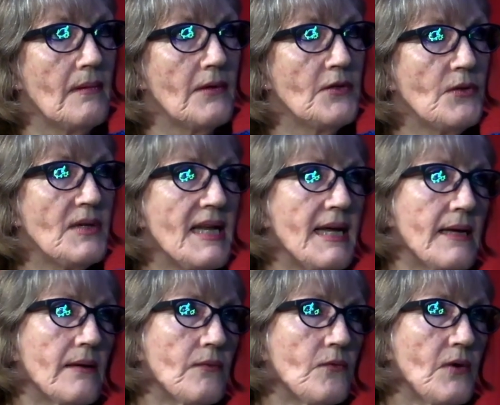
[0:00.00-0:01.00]
unique,
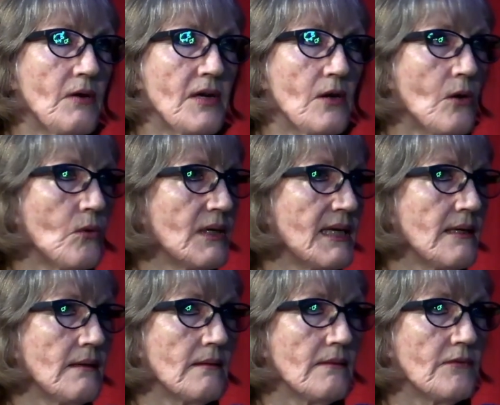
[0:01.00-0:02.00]
very holy,
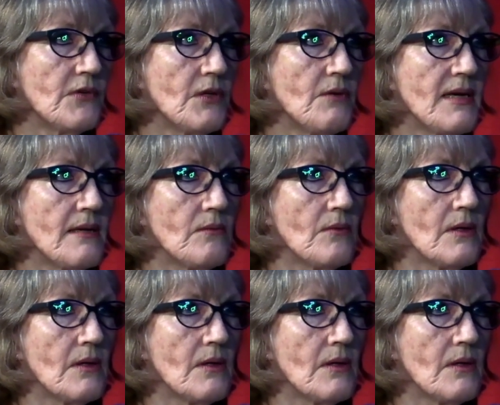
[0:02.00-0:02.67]
very